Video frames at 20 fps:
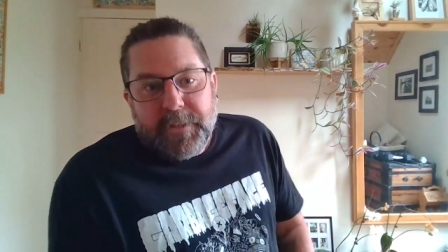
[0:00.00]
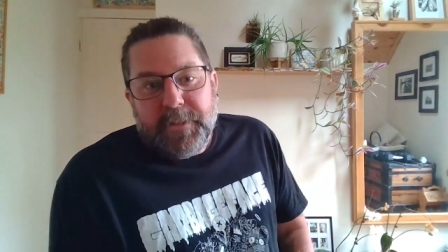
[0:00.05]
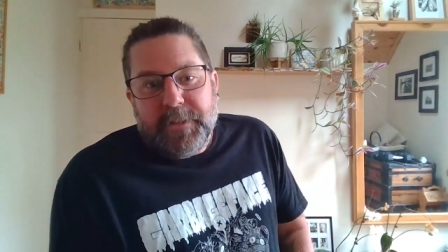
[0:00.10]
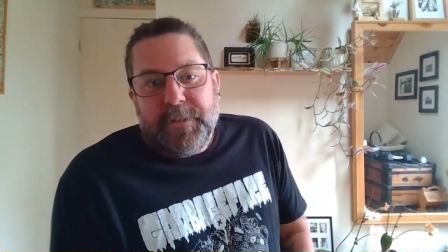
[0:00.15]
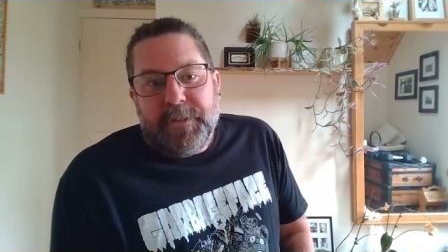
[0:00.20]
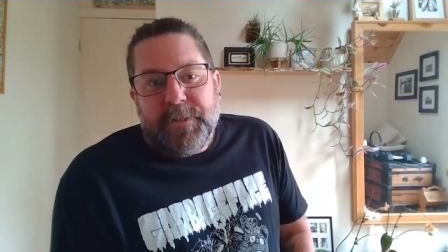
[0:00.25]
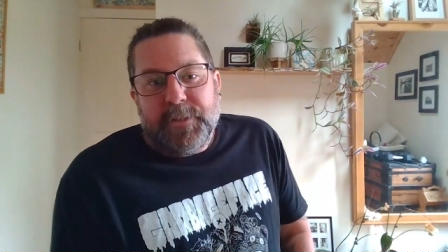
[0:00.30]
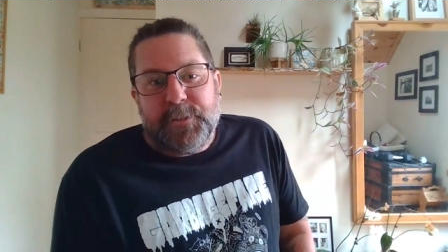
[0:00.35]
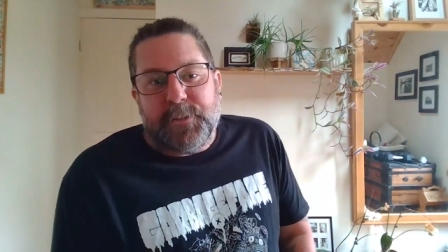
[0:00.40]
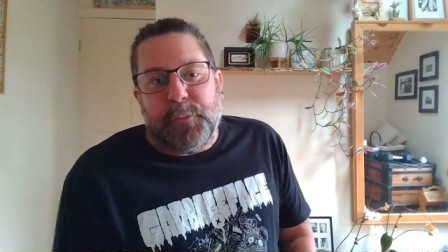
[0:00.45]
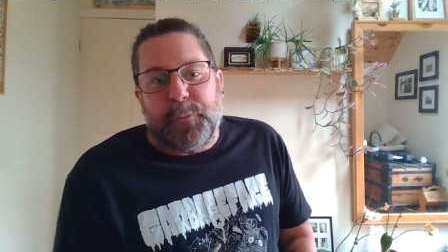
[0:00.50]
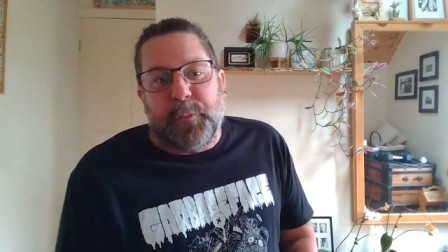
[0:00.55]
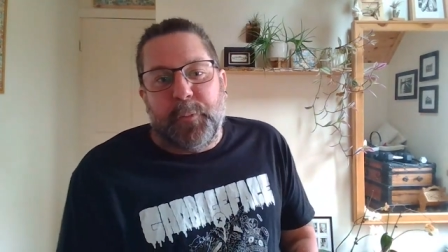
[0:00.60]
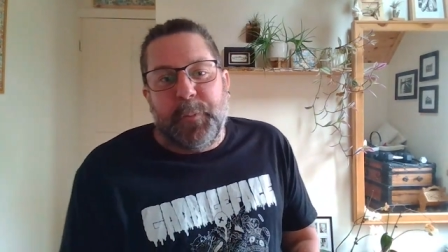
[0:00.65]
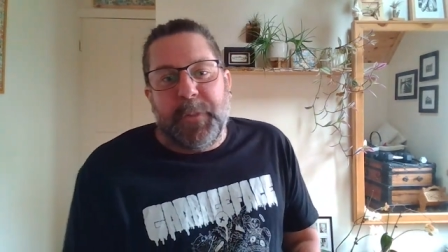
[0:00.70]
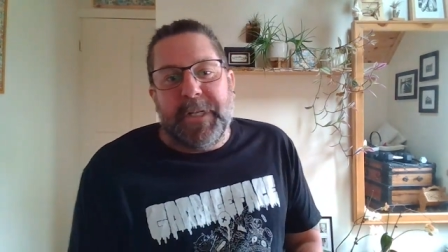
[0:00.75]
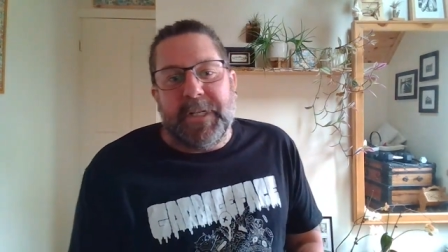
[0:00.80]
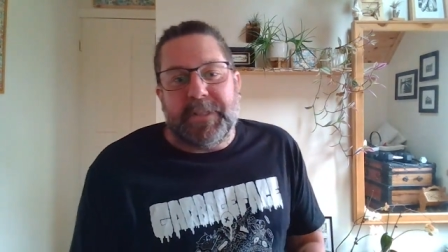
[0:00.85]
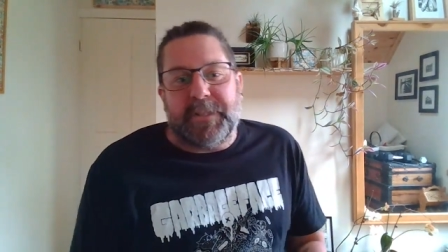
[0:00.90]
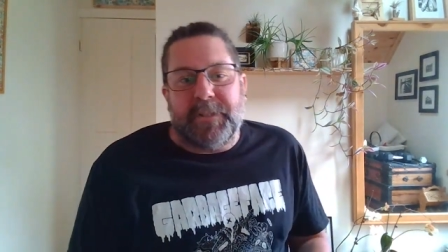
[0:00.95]
Yeah. So for
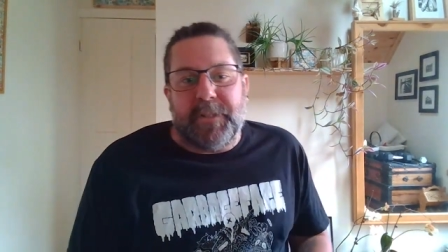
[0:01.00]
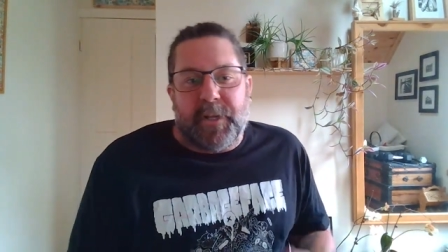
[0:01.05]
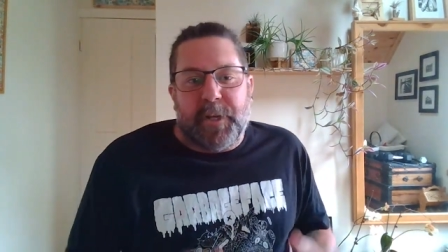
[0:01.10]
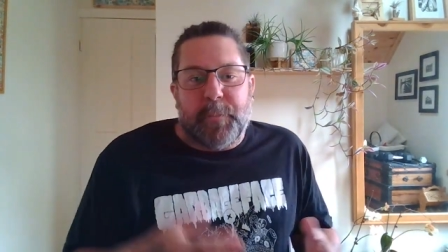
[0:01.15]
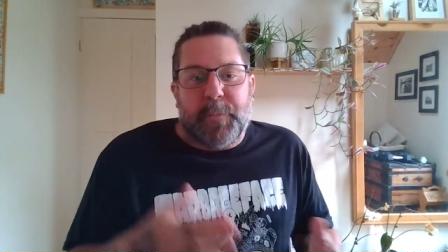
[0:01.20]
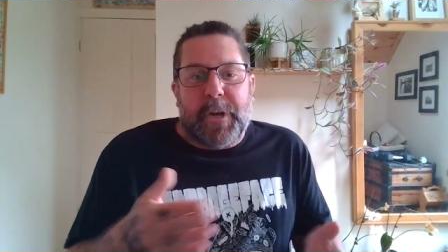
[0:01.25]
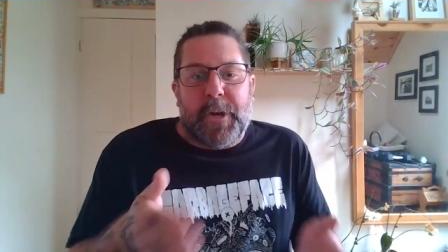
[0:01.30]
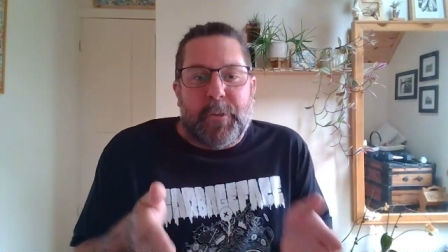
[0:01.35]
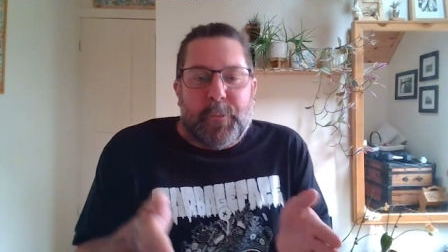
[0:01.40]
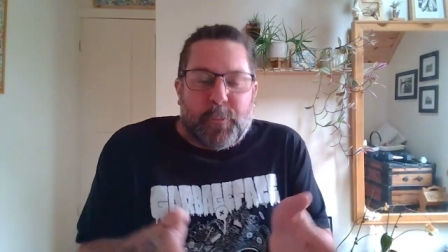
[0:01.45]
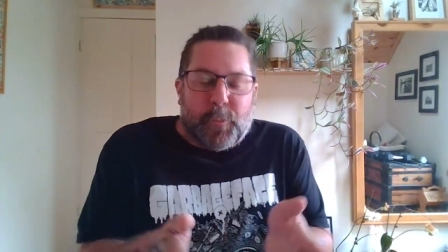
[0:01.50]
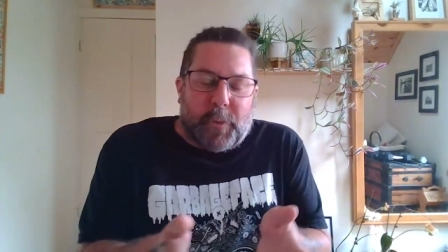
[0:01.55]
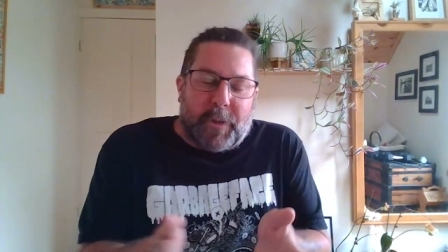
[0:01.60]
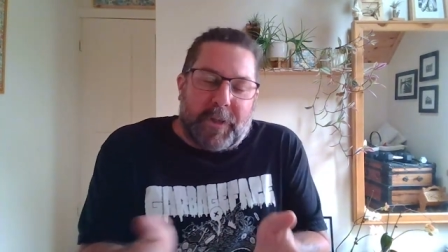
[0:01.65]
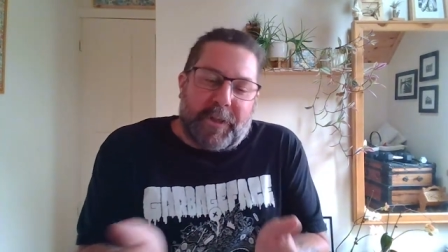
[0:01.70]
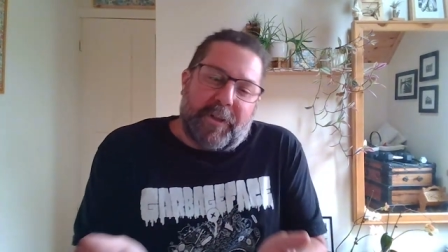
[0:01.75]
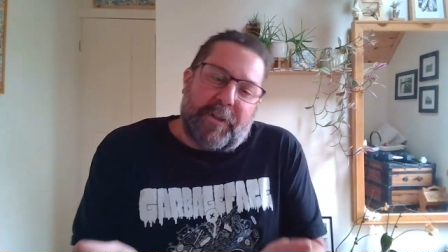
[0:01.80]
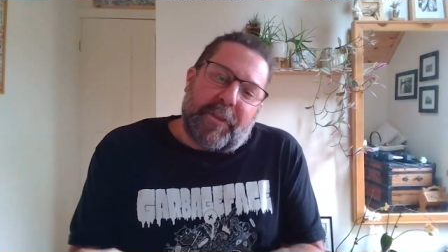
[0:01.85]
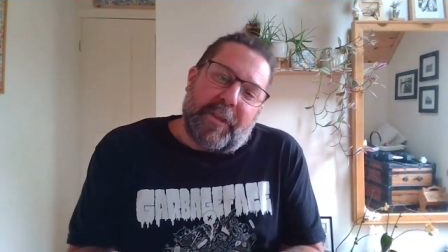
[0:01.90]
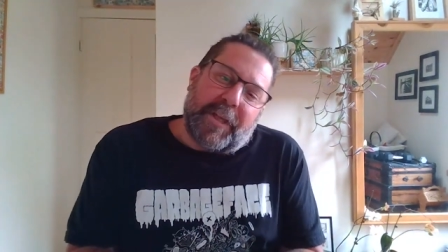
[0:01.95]
me, it's not about
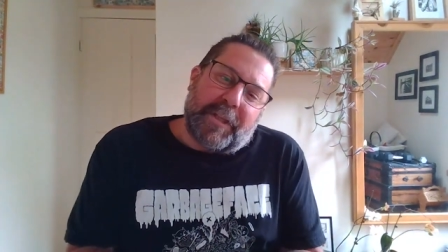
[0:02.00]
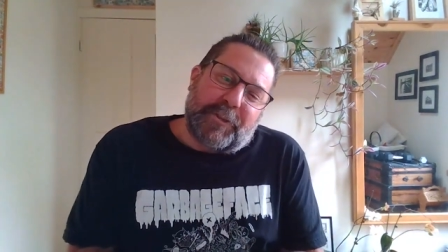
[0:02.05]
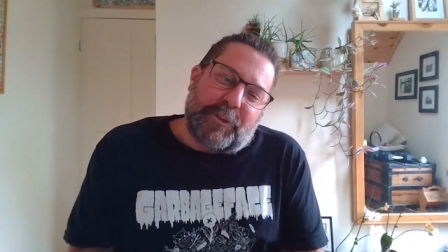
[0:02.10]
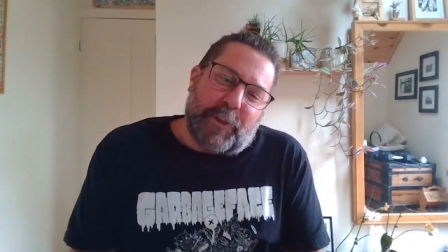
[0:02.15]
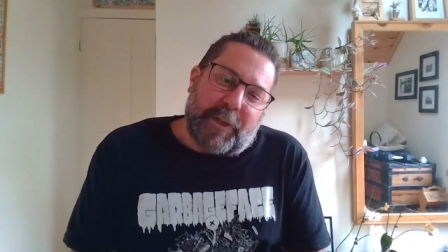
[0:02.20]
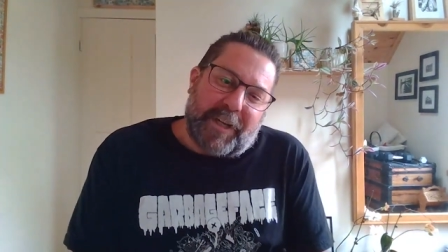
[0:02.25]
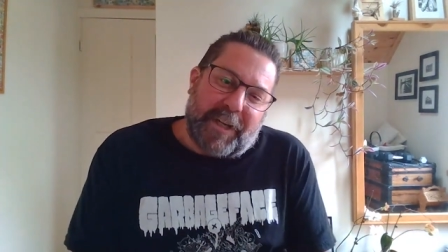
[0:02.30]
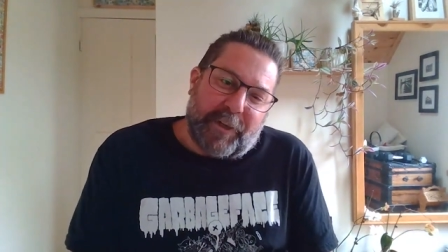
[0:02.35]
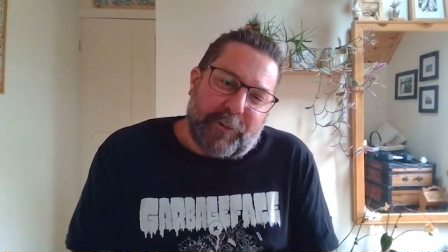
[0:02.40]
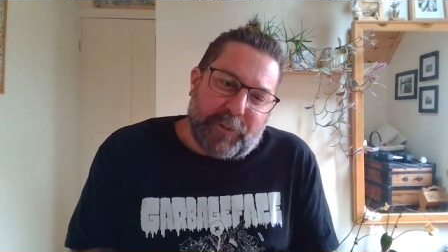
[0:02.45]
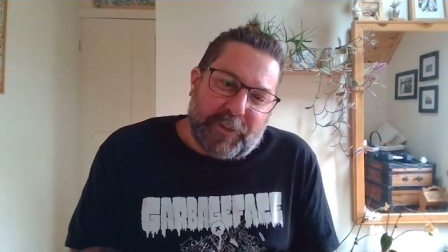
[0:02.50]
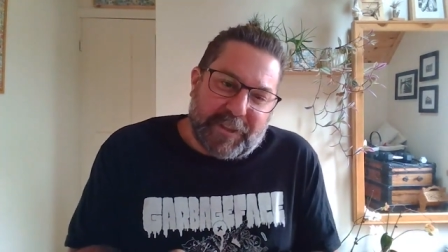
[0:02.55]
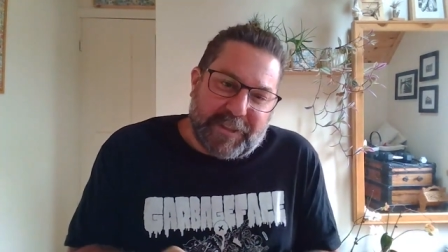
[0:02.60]
one thing. So I can't really